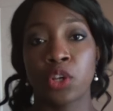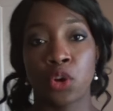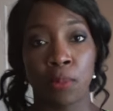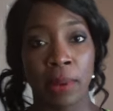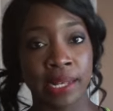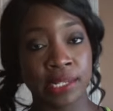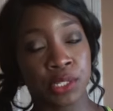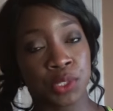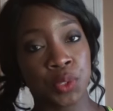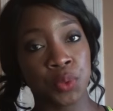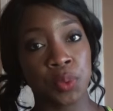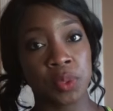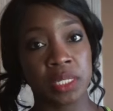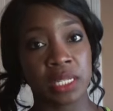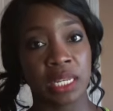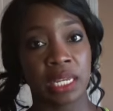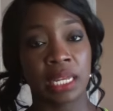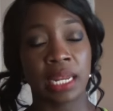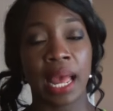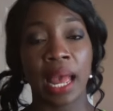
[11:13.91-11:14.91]
Stairmaster
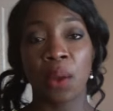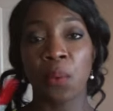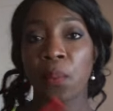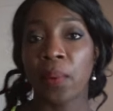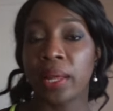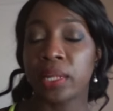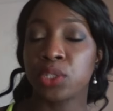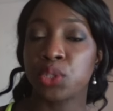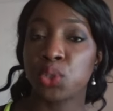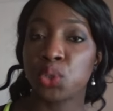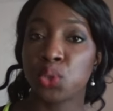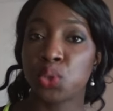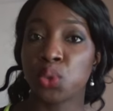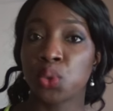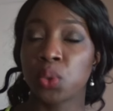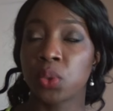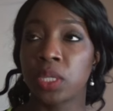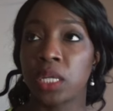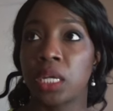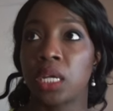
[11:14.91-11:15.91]
routine, I went
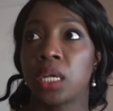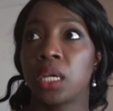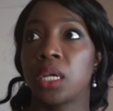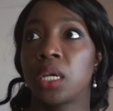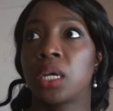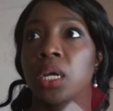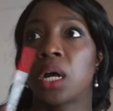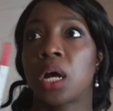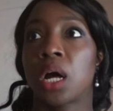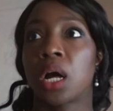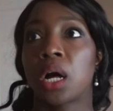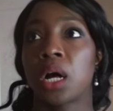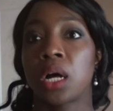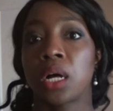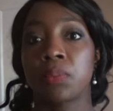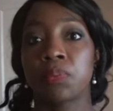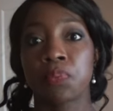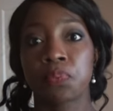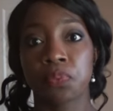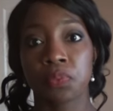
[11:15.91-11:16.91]
to the
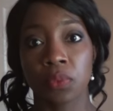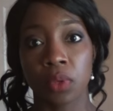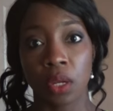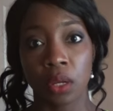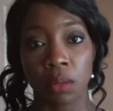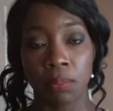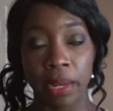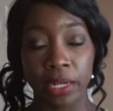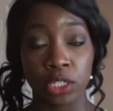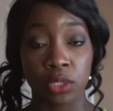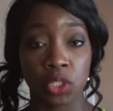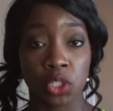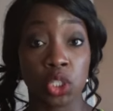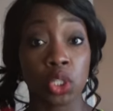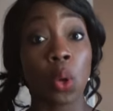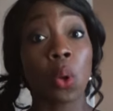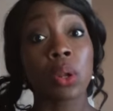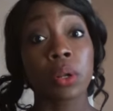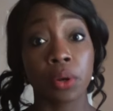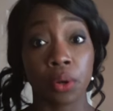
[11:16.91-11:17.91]
my
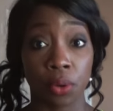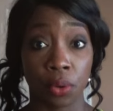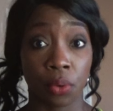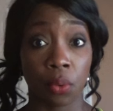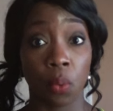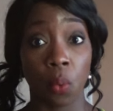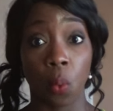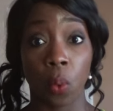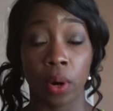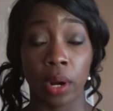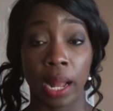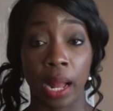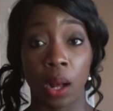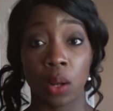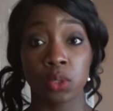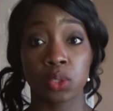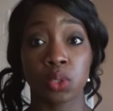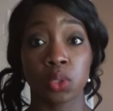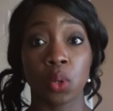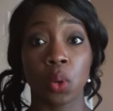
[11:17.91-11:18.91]
shoulder
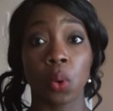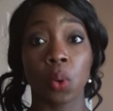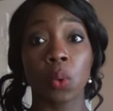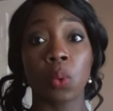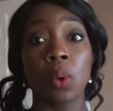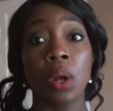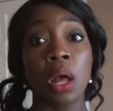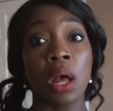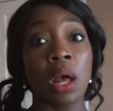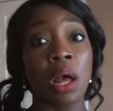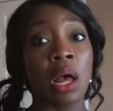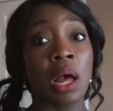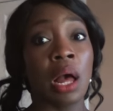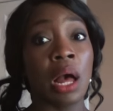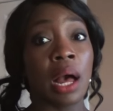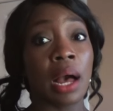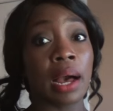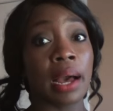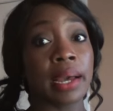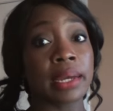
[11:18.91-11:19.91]
workout. So
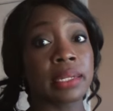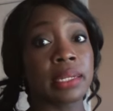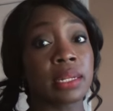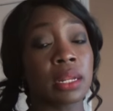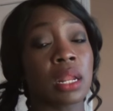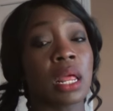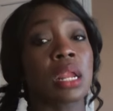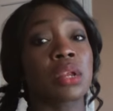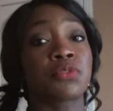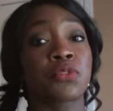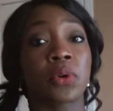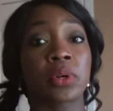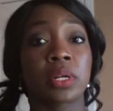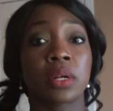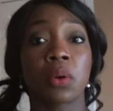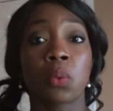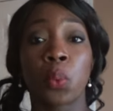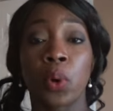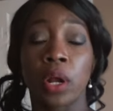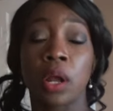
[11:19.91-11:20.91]
I did a lot of
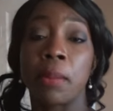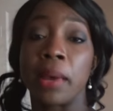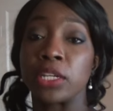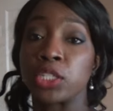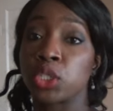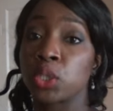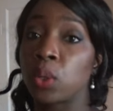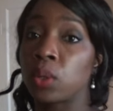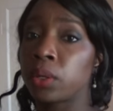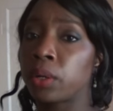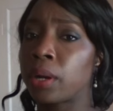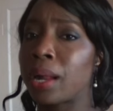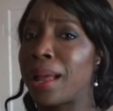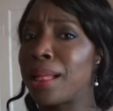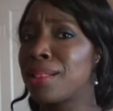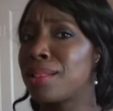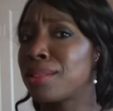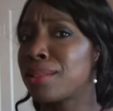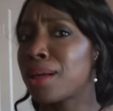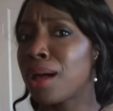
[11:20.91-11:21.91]
work on my shoulder.
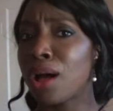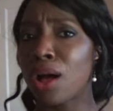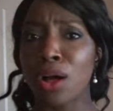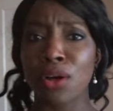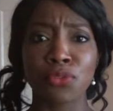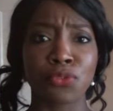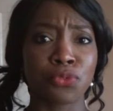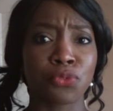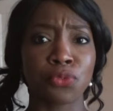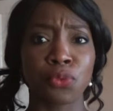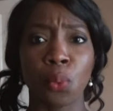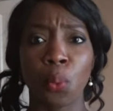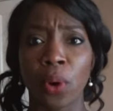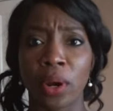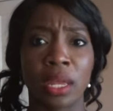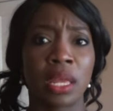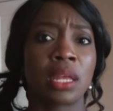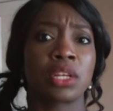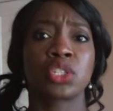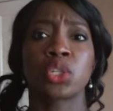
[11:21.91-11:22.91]
I love
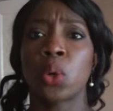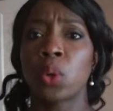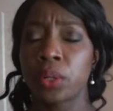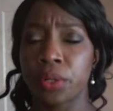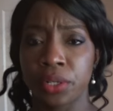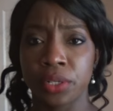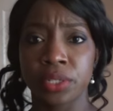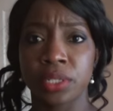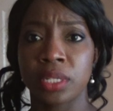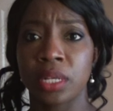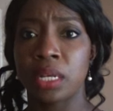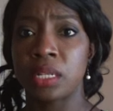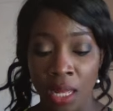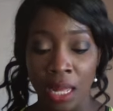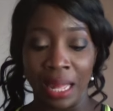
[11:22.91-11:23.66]
working shoulders.